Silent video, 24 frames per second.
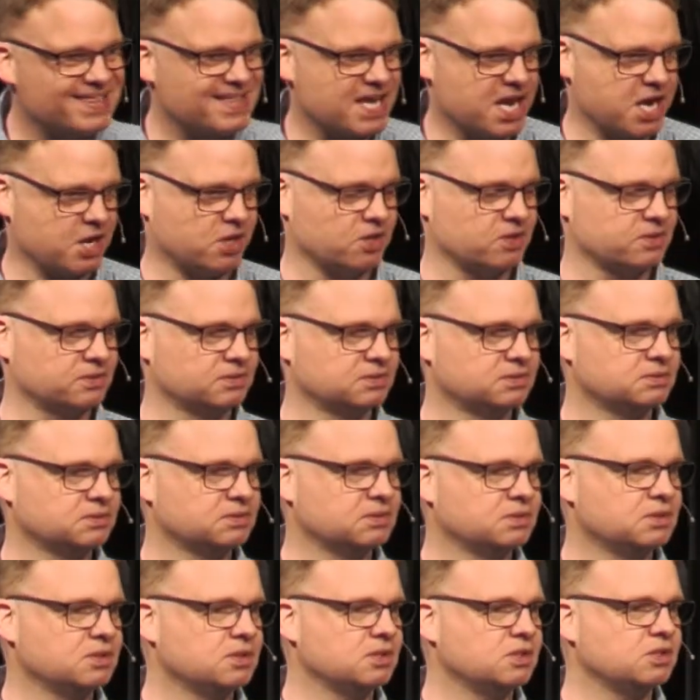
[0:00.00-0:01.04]
there,
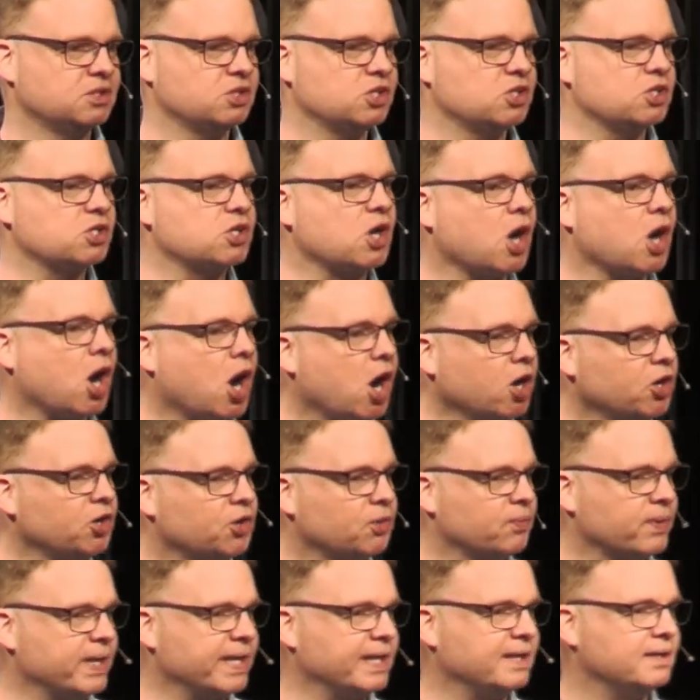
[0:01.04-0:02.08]

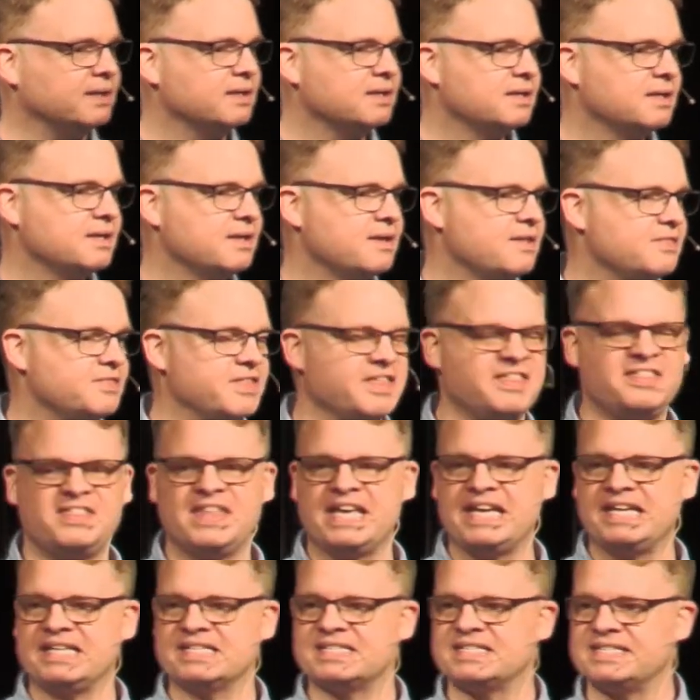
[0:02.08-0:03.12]
conquering the
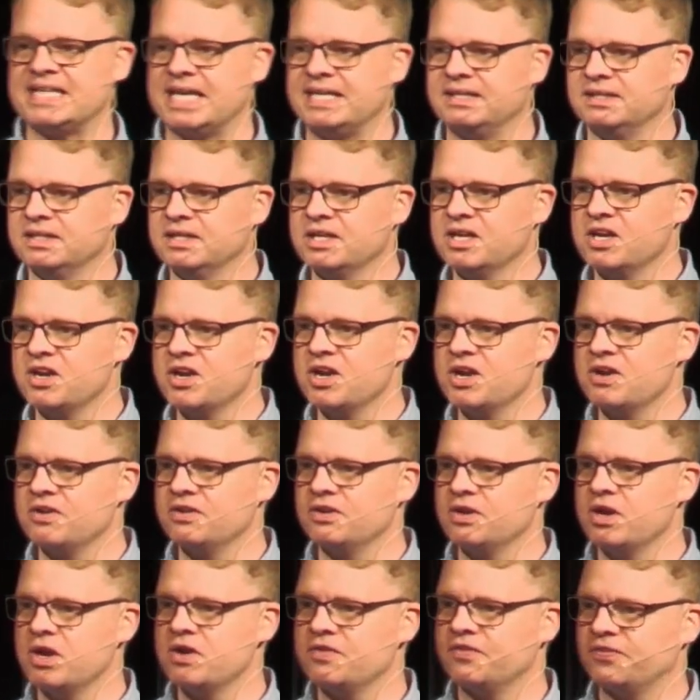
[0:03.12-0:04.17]
things that
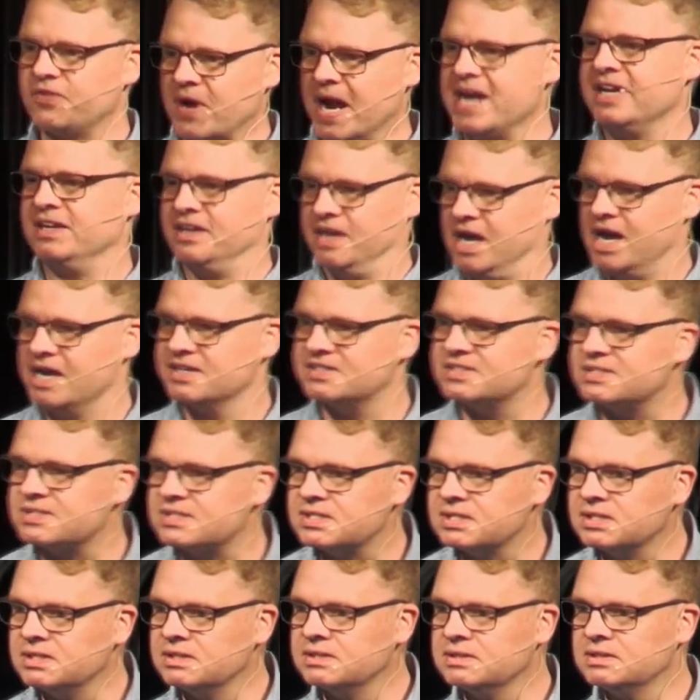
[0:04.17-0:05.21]
frighten us
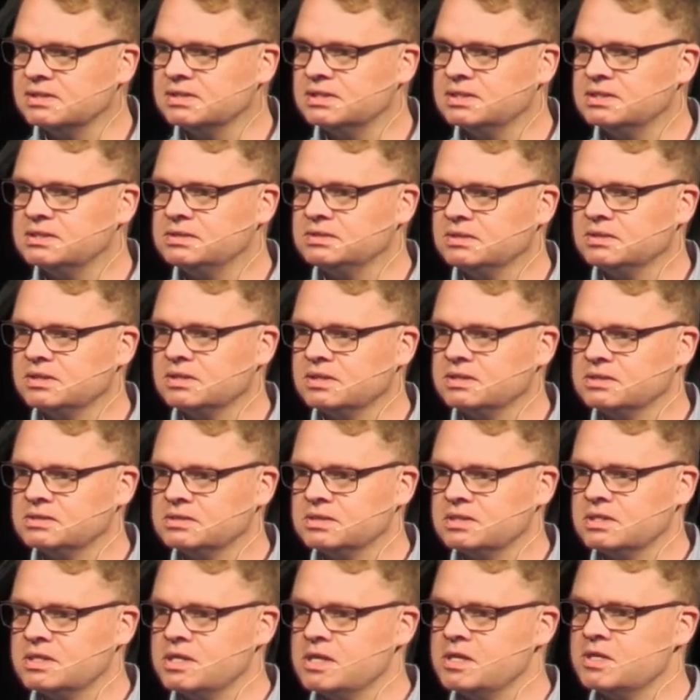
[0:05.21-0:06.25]

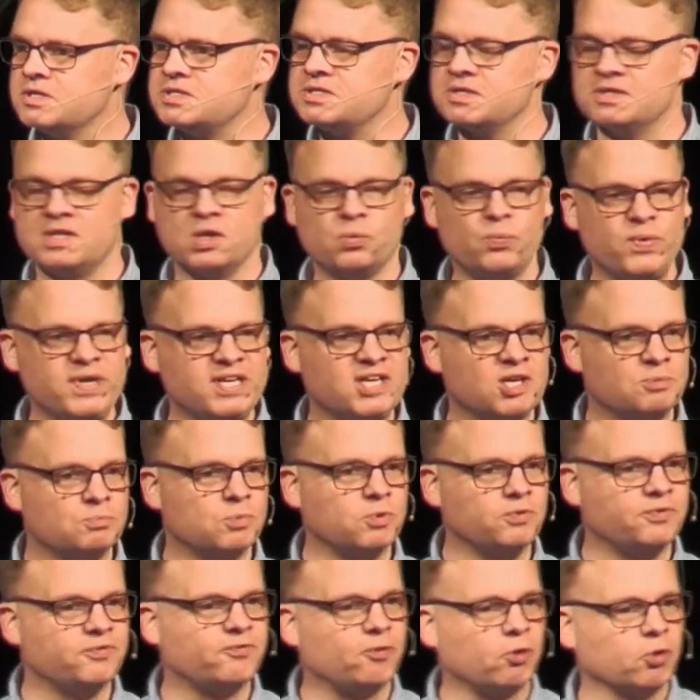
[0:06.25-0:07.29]
so that we can
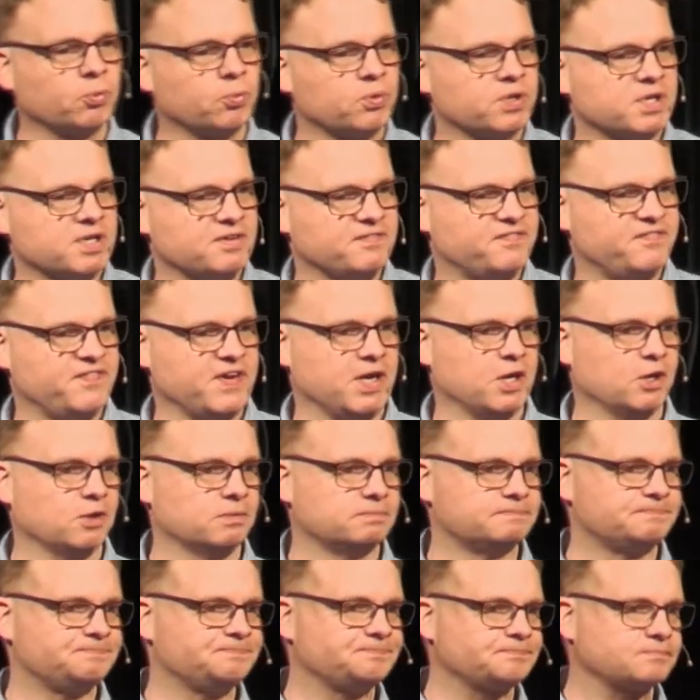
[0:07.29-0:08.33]
move forward in fear.
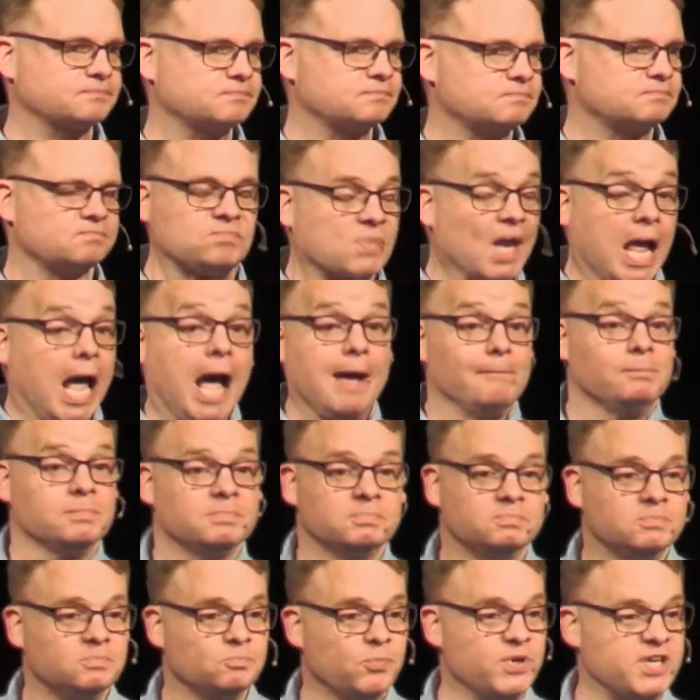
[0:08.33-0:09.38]

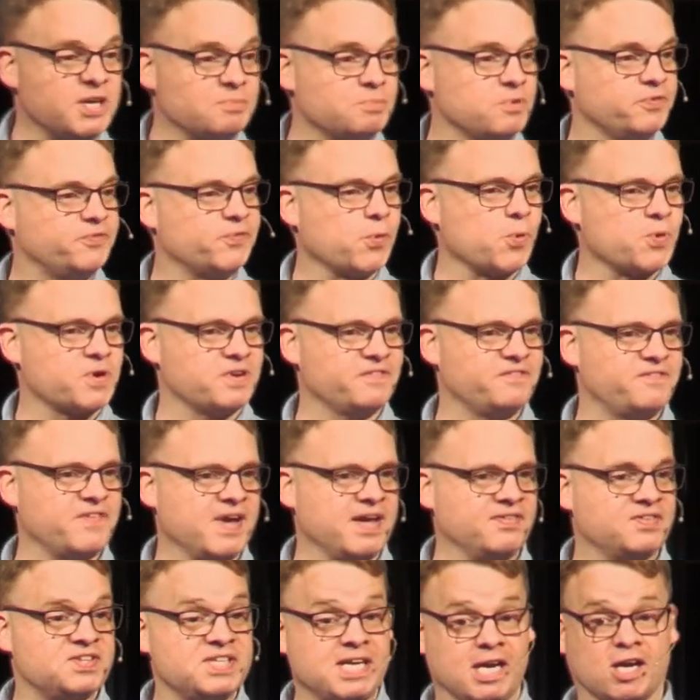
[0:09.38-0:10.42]
We can move forward in
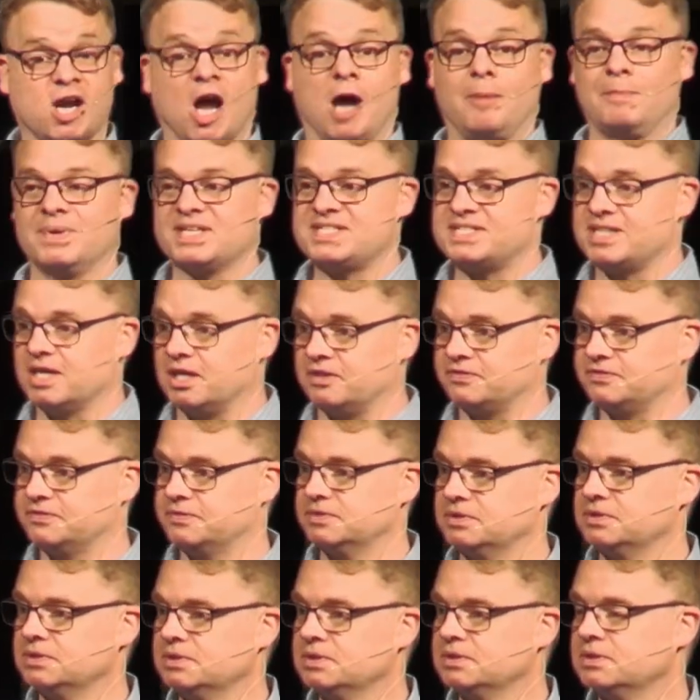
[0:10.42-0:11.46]
faith. See, I caught myself.
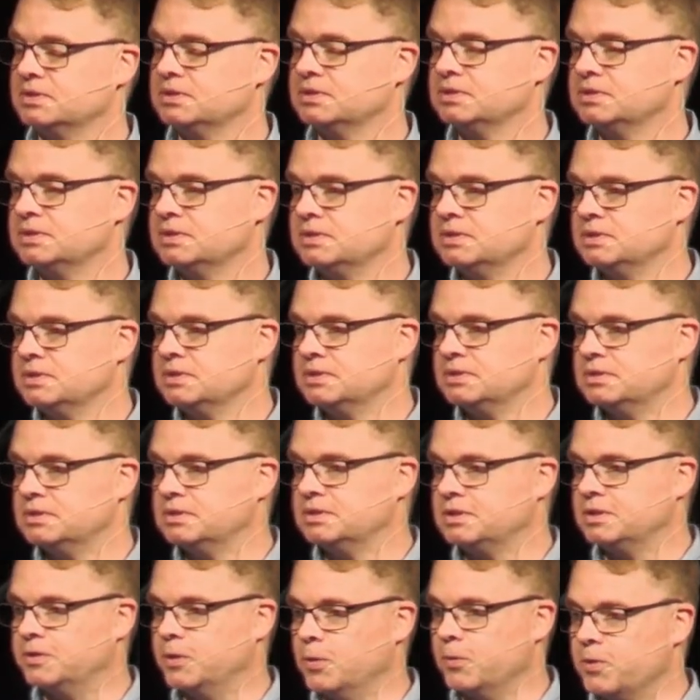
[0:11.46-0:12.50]

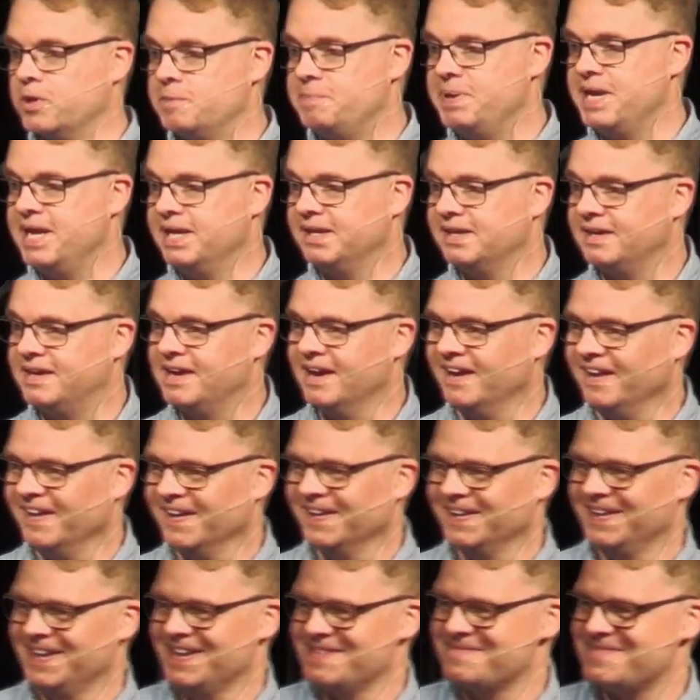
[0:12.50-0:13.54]
Glory be to God.
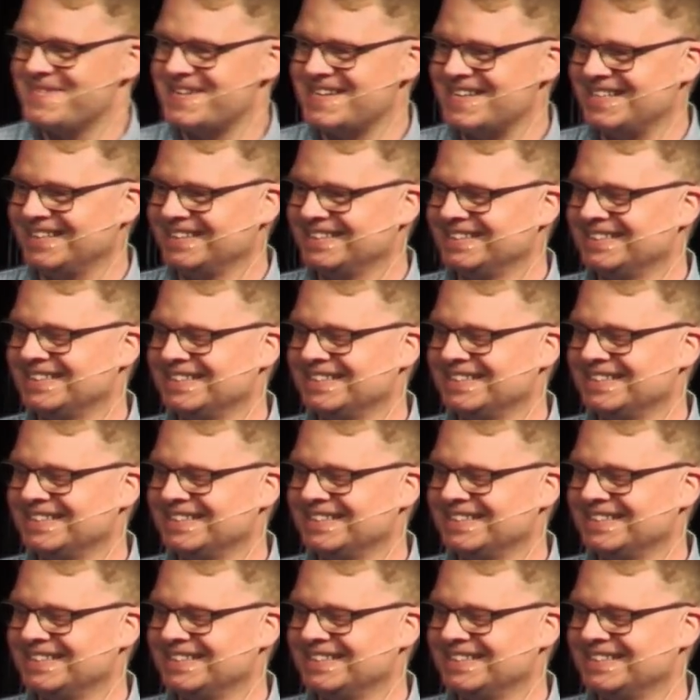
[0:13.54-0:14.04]
Amen.